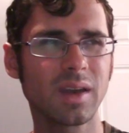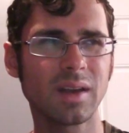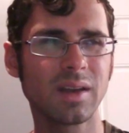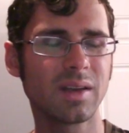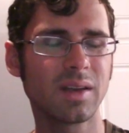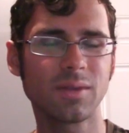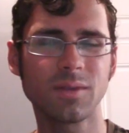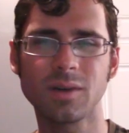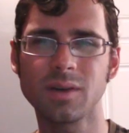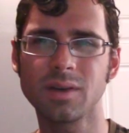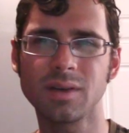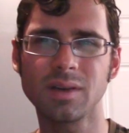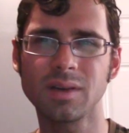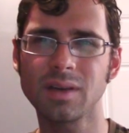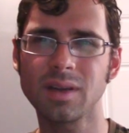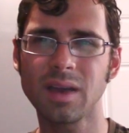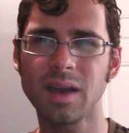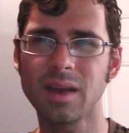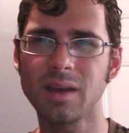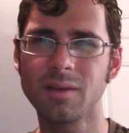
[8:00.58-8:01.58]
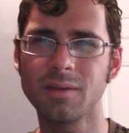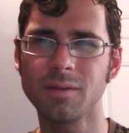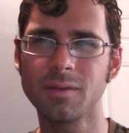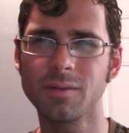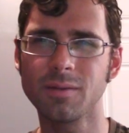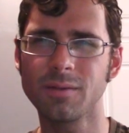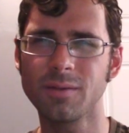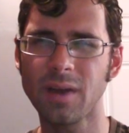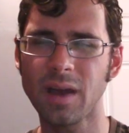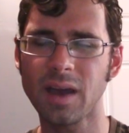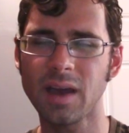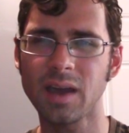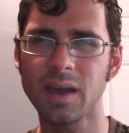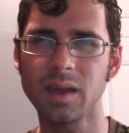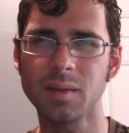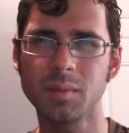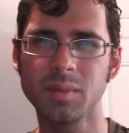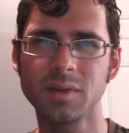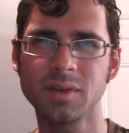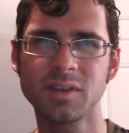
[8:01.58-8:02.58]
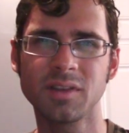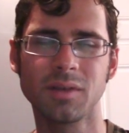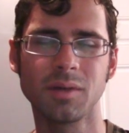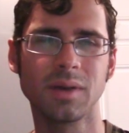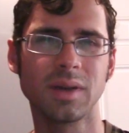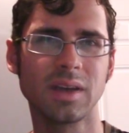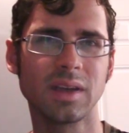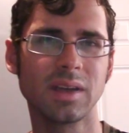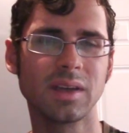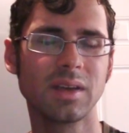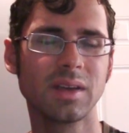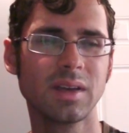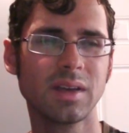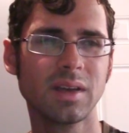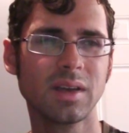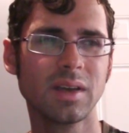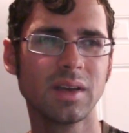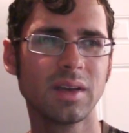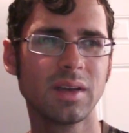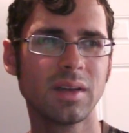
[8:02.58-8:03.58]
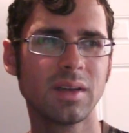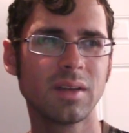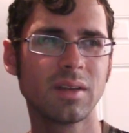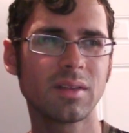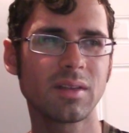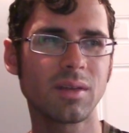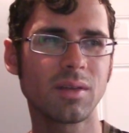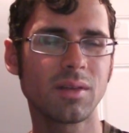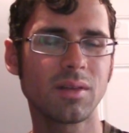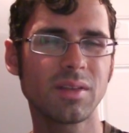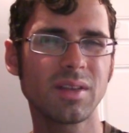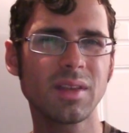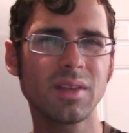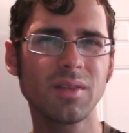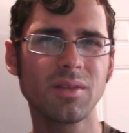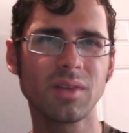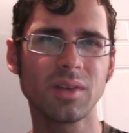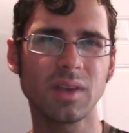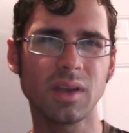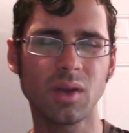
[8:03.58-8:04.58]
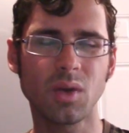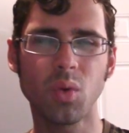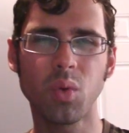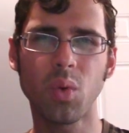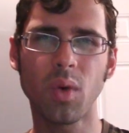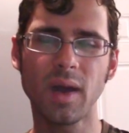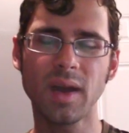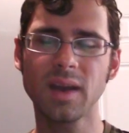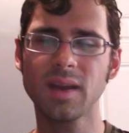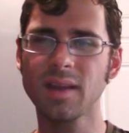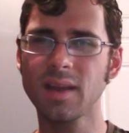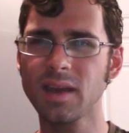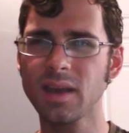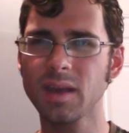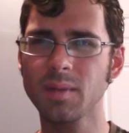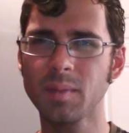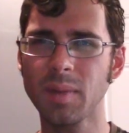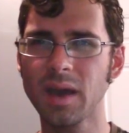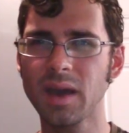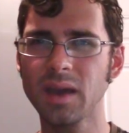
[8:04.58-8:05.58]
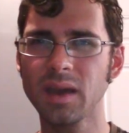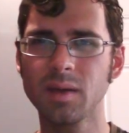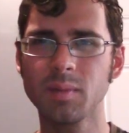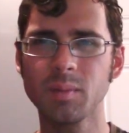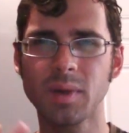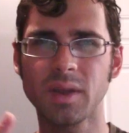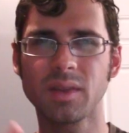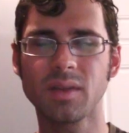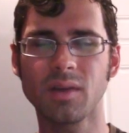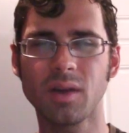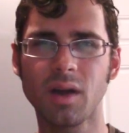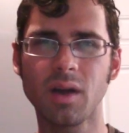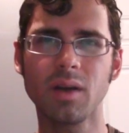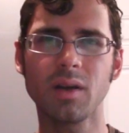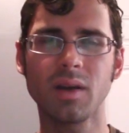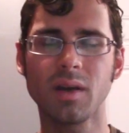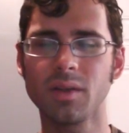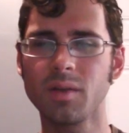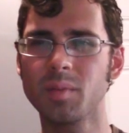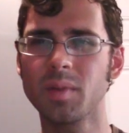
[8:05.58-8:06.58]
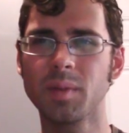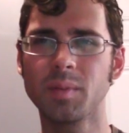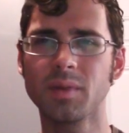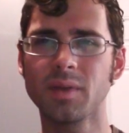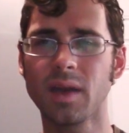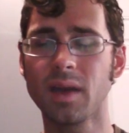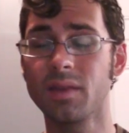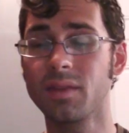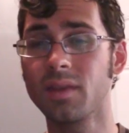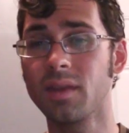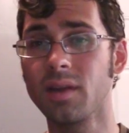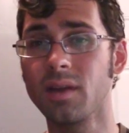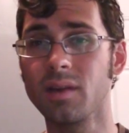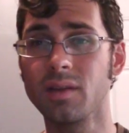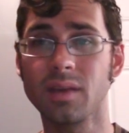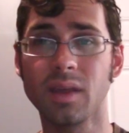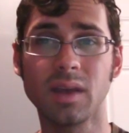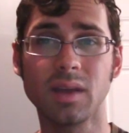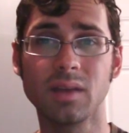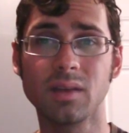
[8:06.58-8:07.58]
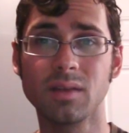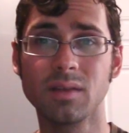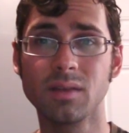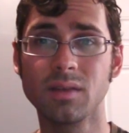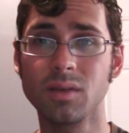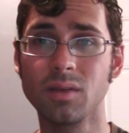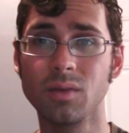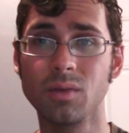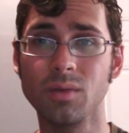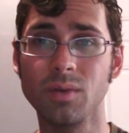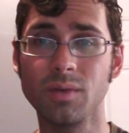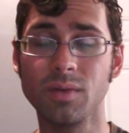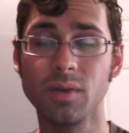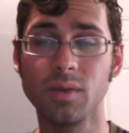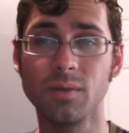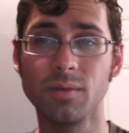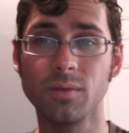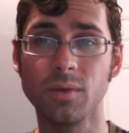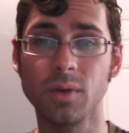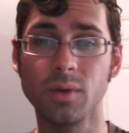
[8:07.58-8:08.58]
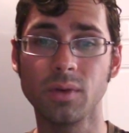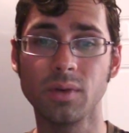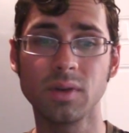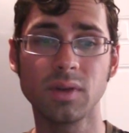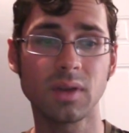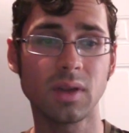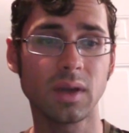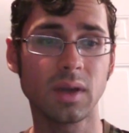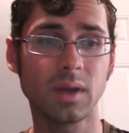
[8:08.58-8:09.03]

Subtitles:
got a different kind of vibe to it. So there's nothing really quite like mine, but there are other people out there that do review fruit.